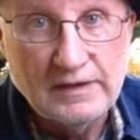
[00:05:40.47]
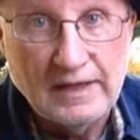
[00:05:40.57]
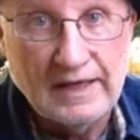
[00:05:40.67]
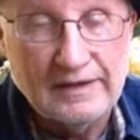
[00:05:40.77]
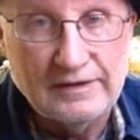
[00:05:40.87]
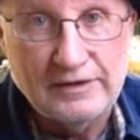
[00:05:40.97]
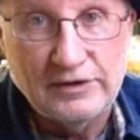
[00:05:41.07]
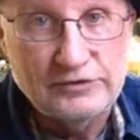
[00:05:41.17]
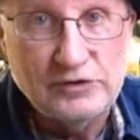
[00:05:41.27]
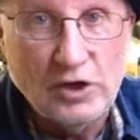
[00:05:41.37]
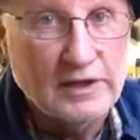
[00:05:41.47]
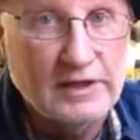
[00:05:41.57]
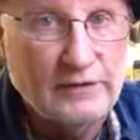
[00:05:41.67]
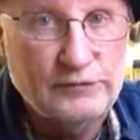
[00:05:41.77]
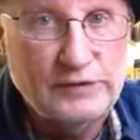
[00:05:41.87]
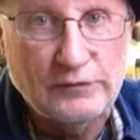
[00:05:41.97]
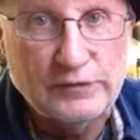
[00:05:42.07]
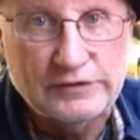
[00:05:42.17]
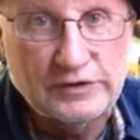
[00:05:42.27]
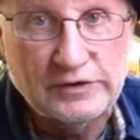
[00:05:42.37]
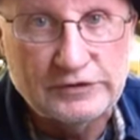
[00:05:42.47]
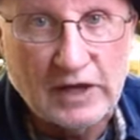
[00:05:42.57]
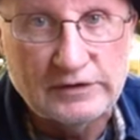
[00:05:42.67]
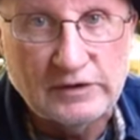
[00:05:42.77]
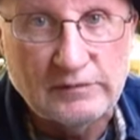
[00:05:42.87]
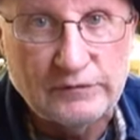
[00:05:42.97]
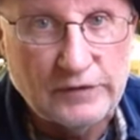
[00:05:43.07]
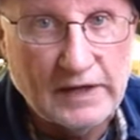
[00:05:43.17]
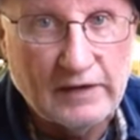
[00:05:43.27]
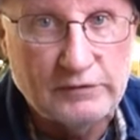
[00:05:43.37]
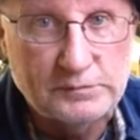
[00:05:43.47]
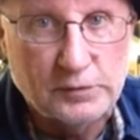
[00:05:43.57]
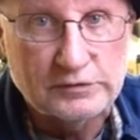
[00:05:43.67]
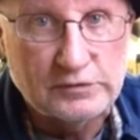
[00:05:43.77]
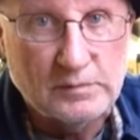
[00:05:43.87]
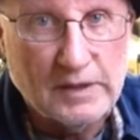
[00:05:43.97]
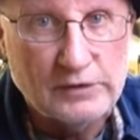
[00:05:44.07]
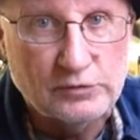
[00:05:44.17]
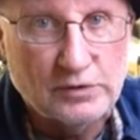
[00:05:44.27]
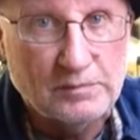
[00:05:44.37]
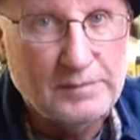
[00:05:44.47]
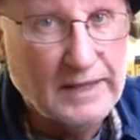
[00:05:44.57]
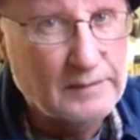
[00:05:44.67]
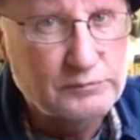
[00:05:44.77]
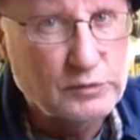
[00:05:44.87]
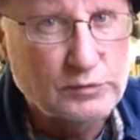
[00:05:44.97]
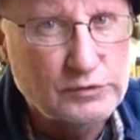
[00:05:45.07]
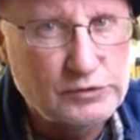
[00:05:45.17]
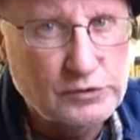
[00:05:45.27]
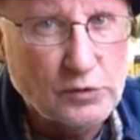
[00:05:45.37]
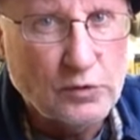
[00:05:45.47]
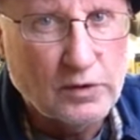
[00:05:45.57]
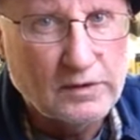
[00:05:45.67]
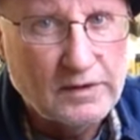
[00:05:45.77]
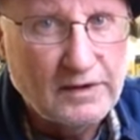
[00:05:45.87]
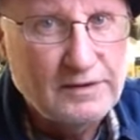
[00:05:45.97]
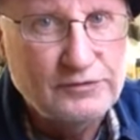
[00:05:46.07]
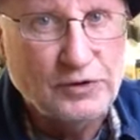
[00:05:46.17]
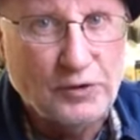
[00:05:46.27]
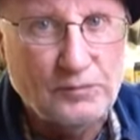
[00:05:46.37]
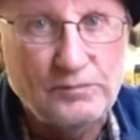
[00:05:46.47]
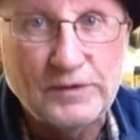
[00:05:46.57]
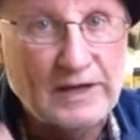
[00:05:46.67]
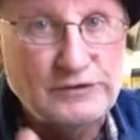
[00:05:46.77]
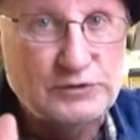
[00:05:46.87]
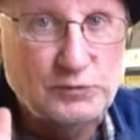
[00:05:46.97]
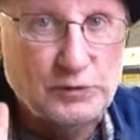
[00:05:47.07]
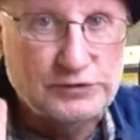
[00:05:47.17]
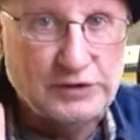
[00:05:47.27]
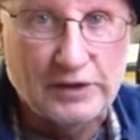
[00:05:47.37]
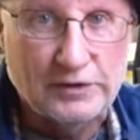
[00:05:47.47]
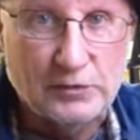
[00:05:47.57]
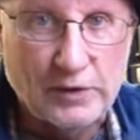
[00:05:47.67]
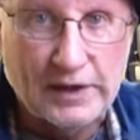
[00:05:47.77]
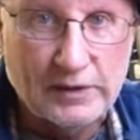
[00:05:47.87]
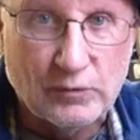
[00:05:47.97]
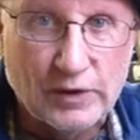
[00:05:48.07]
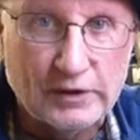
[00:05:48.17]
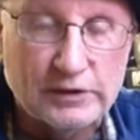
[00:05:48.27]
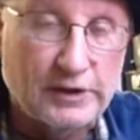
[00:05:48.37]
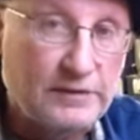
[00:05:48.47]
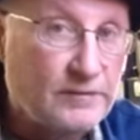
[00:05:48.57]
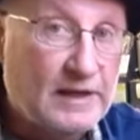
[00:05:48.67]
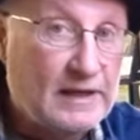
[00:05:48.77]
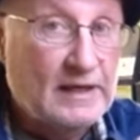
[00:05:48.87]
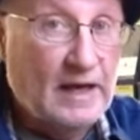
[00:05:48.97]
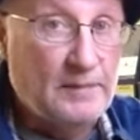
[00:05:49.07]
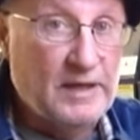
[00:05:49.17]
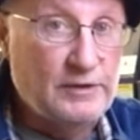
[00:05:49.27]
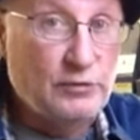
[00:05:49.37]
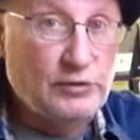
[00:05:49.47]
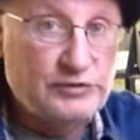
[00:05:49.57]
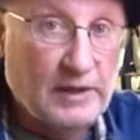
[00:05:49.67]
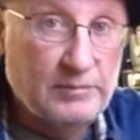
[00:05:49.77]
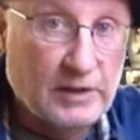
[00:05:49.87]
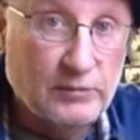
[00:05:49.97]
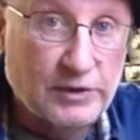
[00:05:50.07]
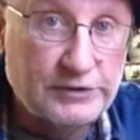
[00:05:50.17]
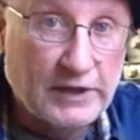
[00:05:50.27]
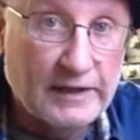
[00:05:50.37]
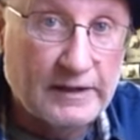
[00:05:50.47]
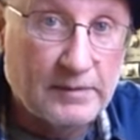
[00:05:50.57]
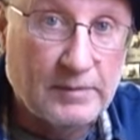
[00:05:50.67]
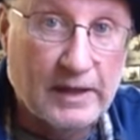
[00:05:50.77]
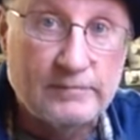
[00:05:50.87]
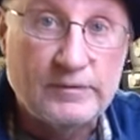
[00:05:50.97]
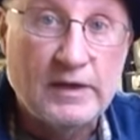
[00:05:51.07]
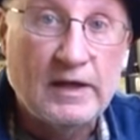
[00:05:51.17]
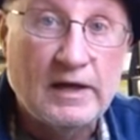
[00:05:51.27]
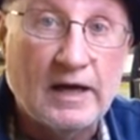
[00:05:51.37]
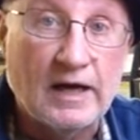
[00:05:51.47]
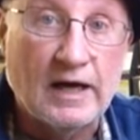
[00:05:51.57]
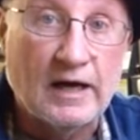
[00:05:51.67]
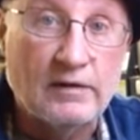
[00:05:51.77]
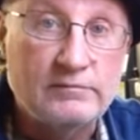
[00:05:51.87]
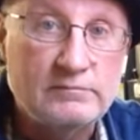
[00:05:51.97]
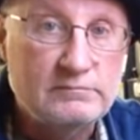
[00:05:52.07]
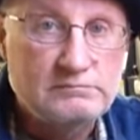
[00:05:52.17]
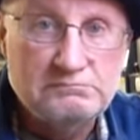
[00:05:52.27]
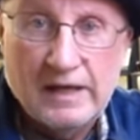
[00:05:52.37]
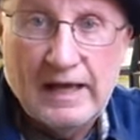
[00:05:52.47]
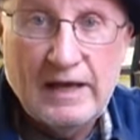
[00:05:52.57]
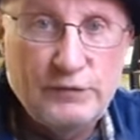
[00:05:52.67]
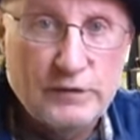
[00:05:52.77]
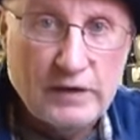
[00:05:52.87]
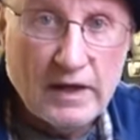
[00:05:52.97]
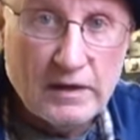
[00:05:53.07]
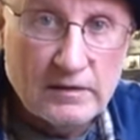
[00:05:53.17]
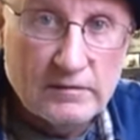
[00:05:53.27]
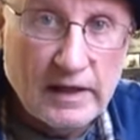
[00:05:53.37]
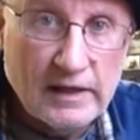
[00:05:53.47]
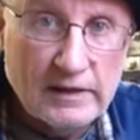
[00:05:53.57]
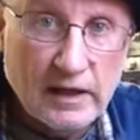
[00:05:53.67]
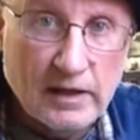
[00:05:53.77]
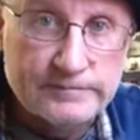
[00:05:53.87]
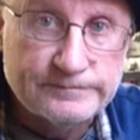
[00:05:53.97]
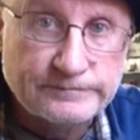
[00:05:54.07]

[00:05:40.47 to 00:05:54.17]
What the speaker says: and there's not enough difference in the size of them for the average person to measure it and be absolutely sure. So I just quit selling the One Egg Wonder lid. I may do the same thing with the Titan, but hey, if you've got a